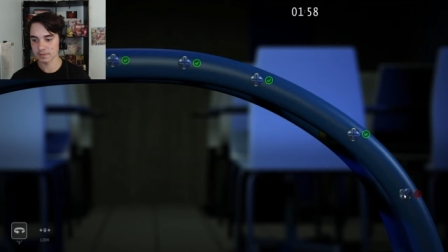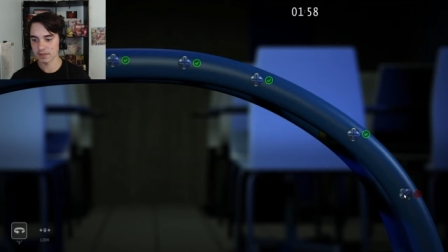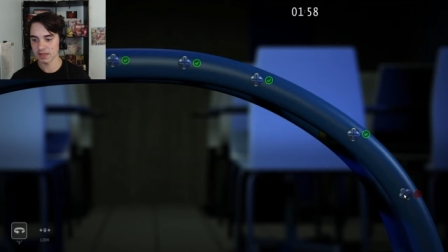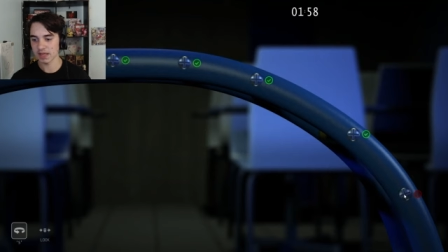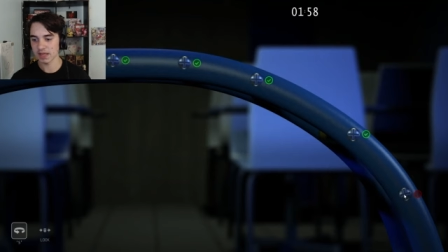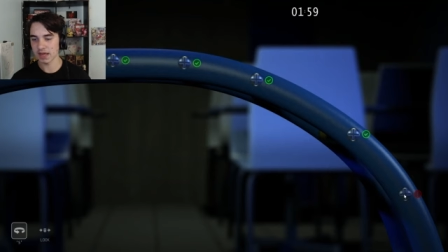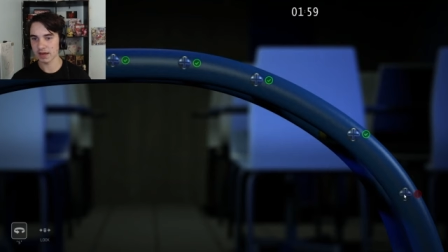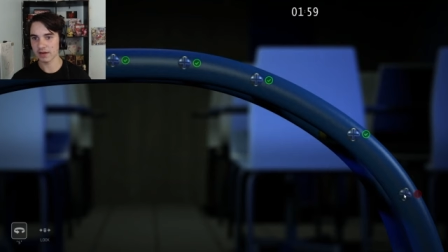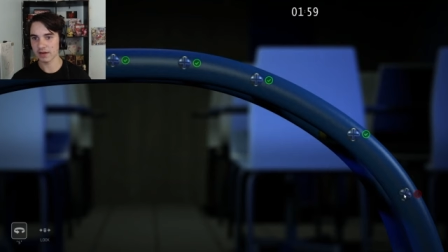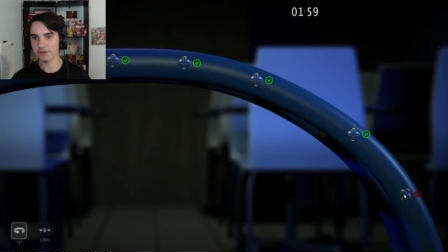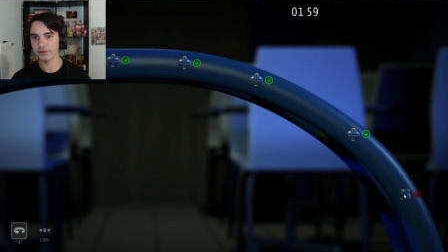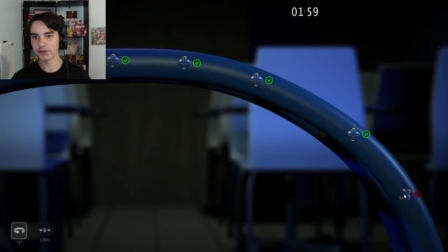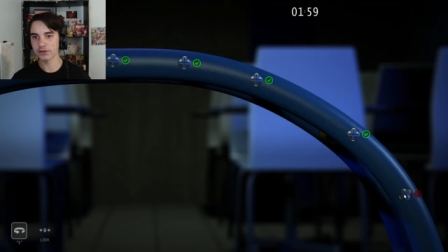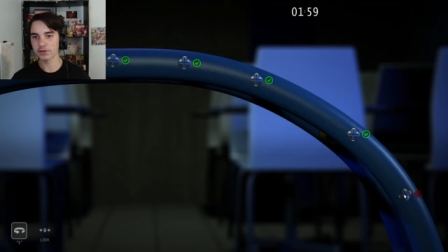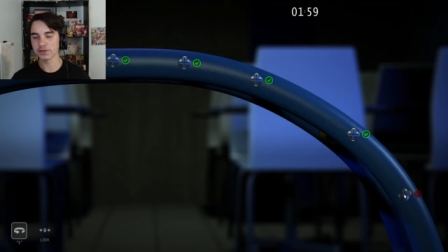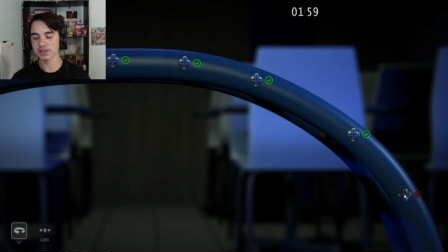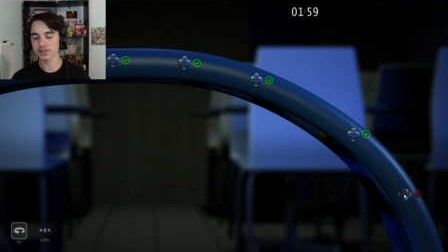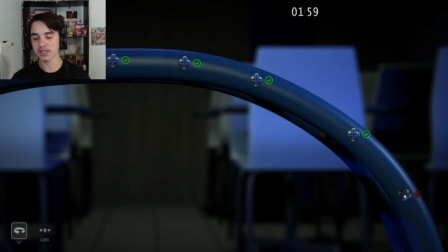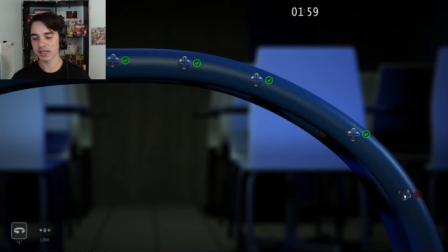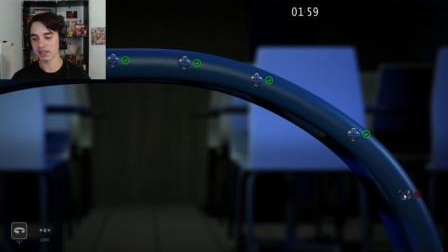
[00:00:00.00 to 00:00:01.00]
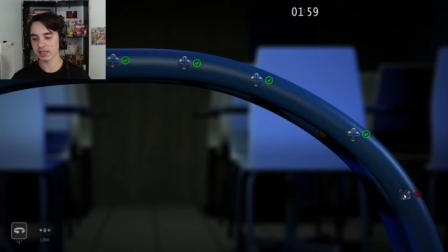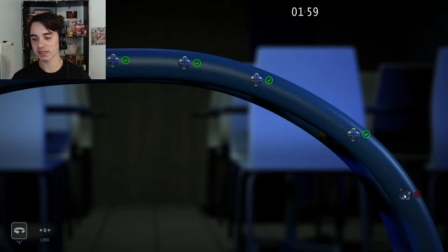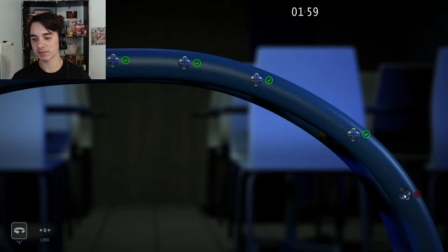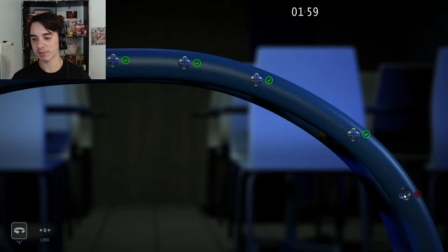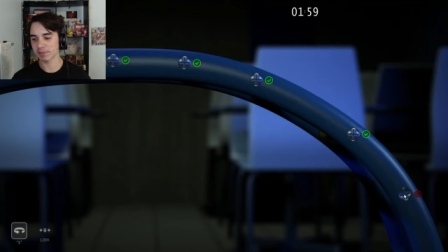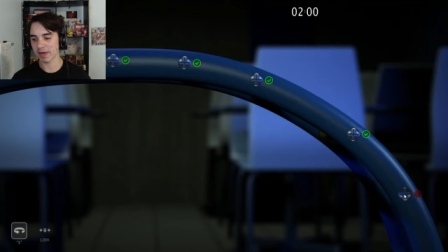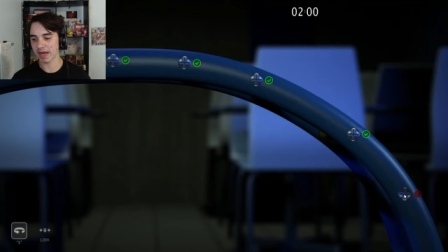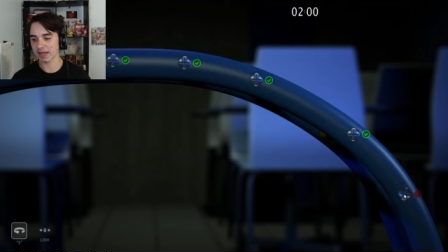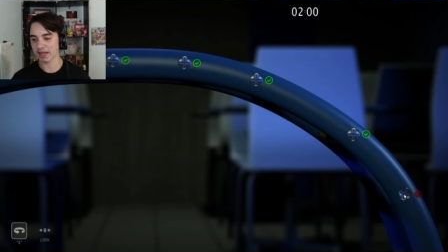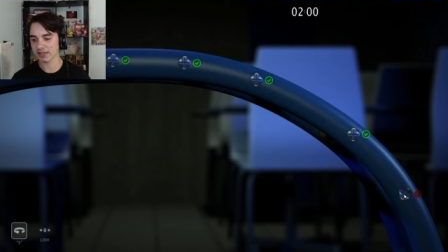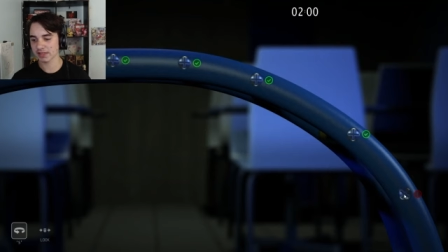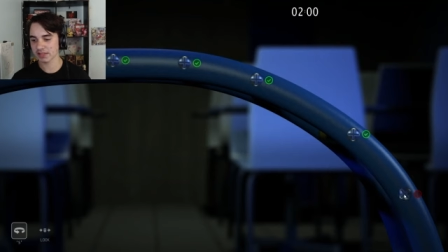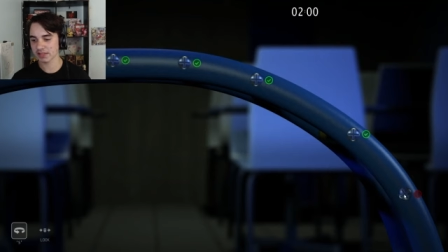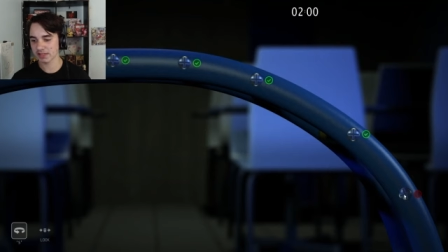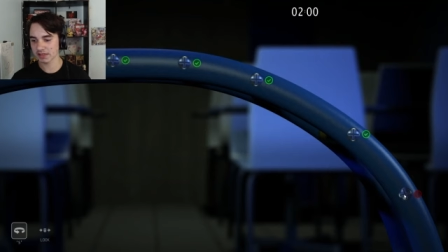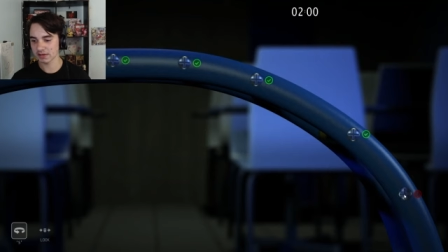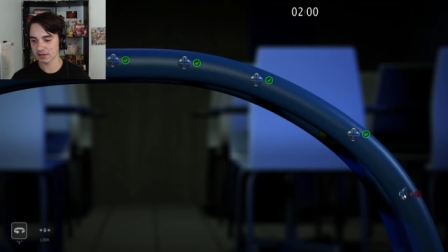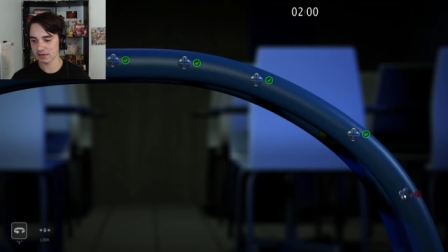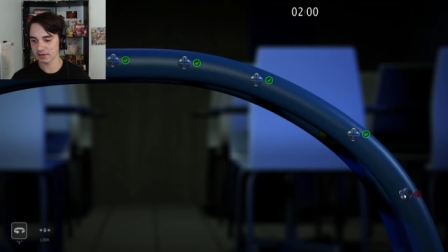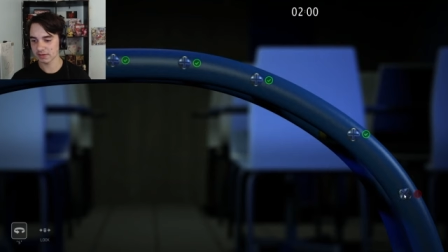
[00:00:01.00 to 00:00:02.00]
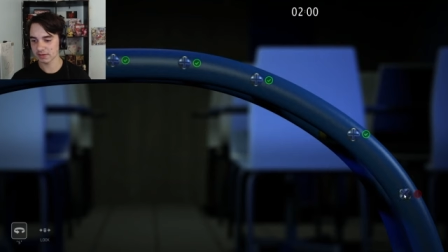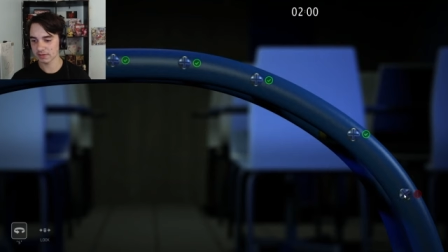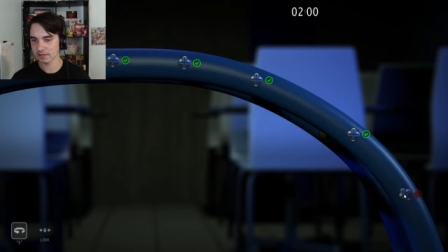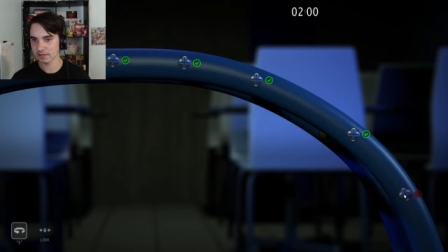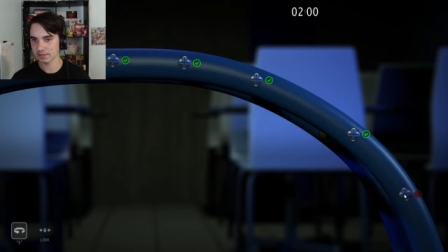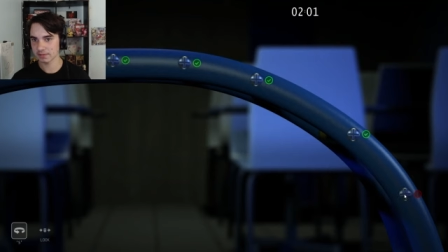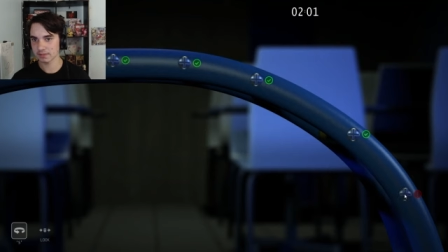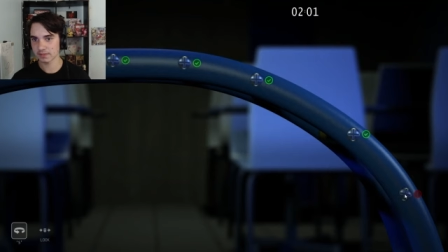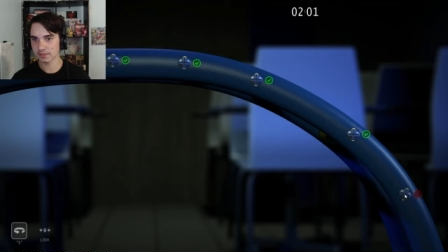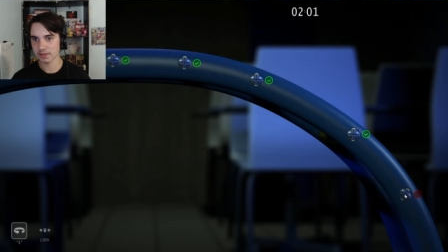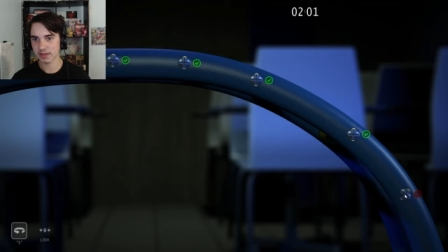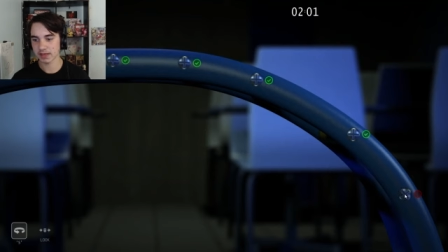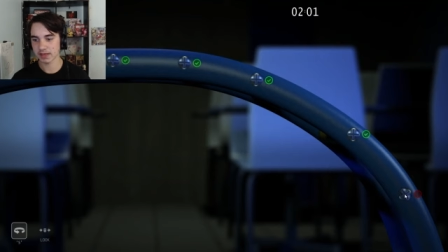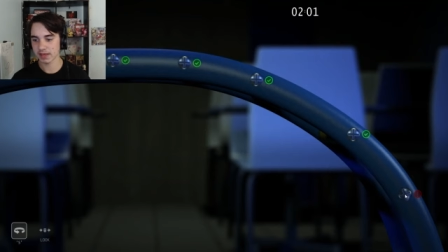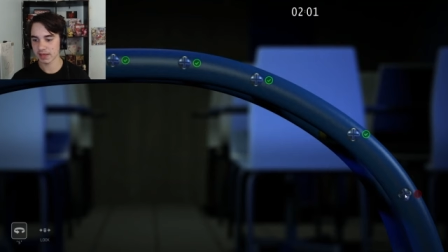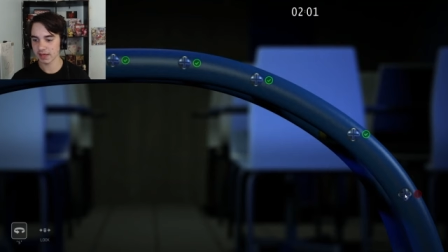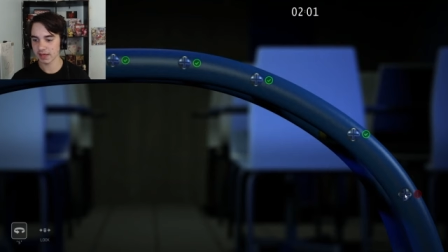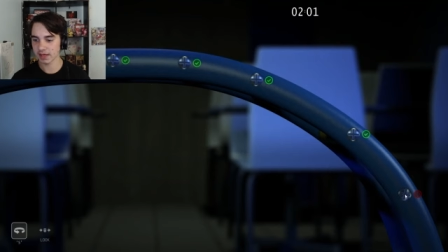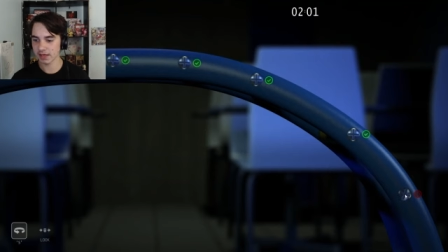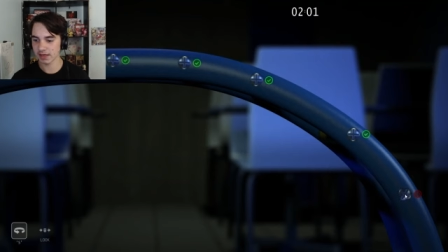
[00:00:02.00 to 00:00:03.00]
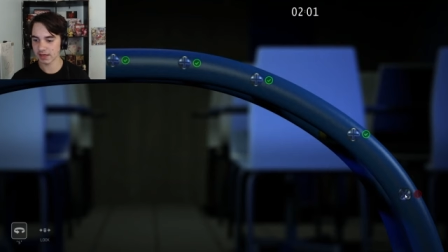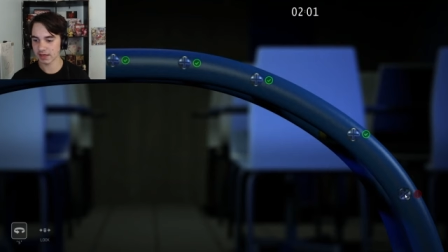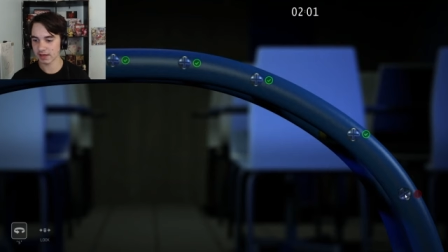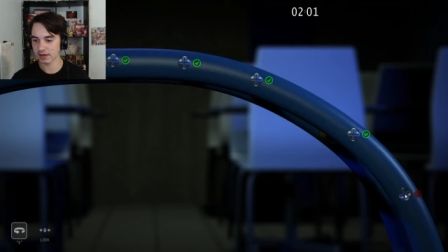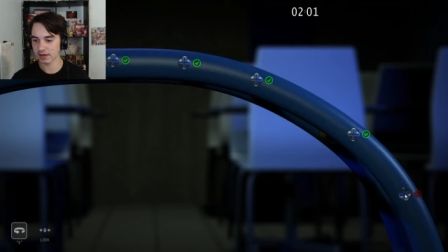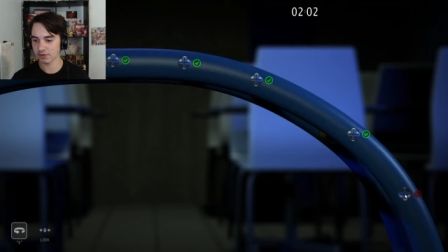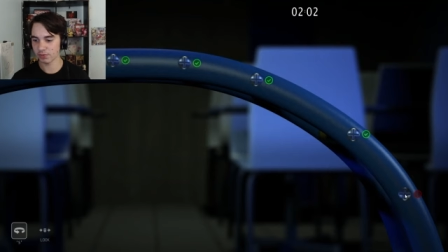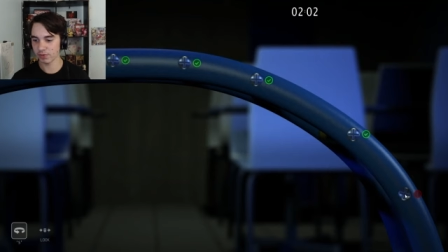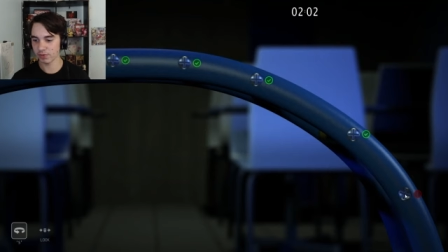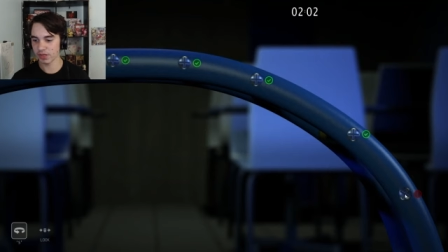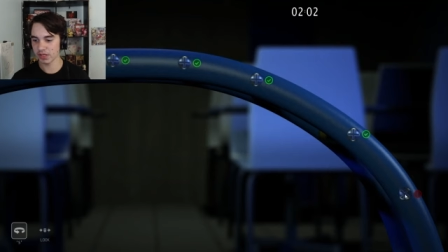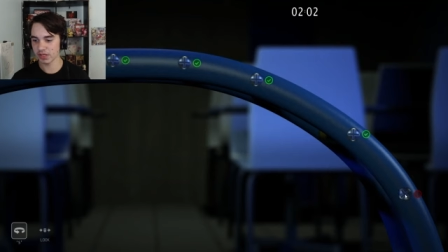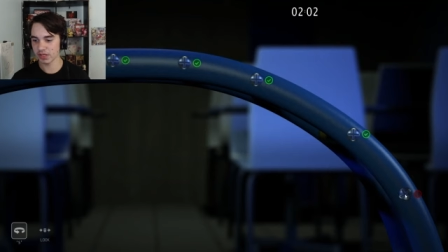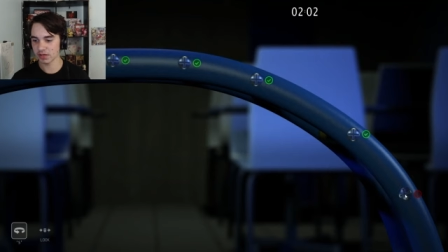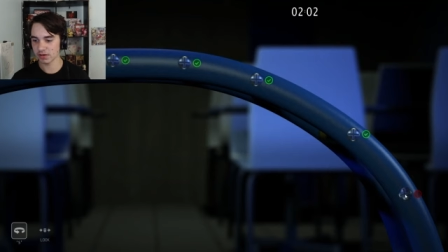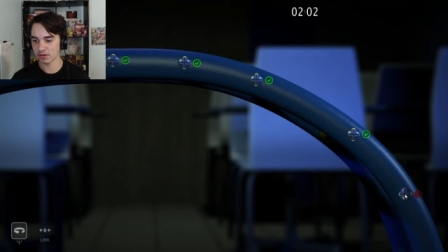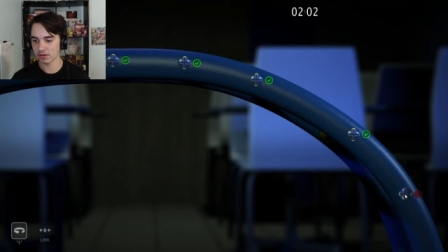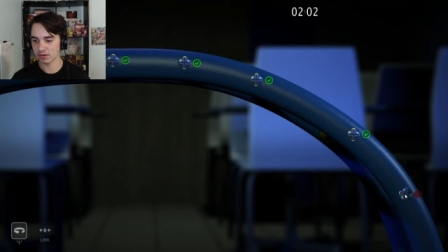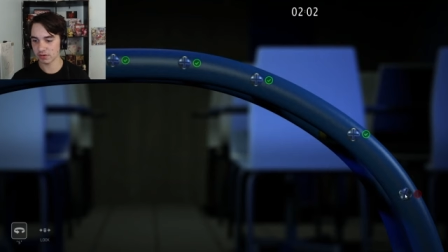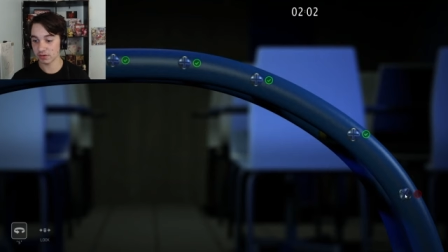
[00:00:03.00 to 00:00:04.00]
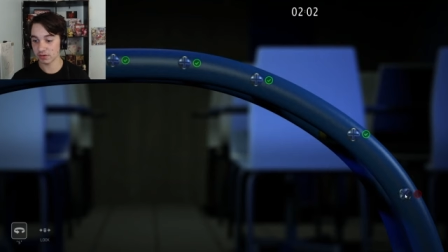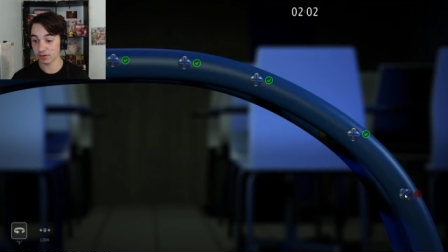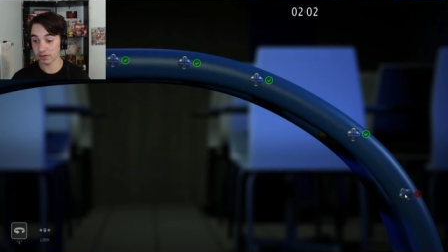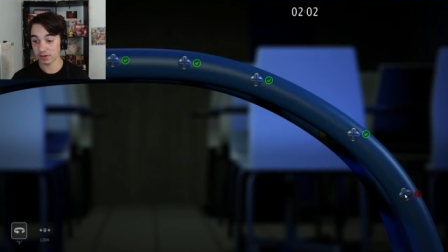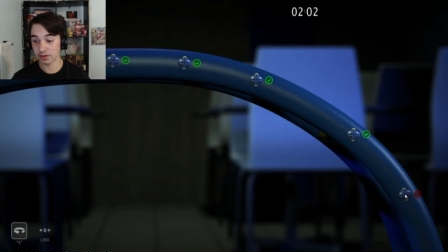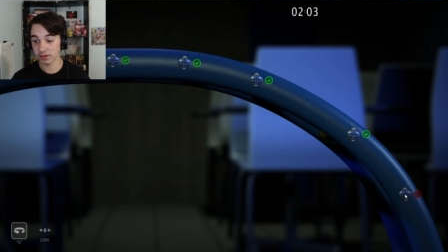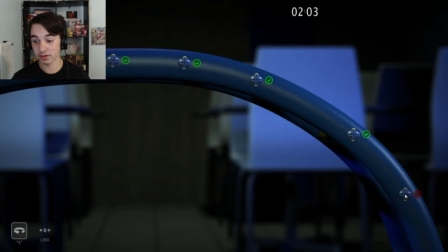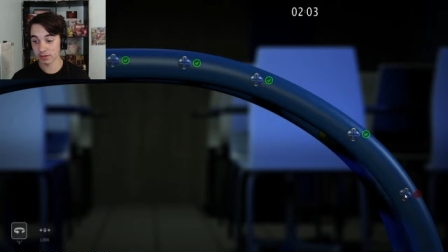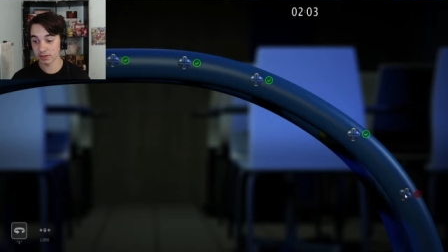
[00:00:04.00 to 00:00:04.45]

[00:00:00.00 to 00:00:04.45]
Yeah, a few seconds passed. And we are...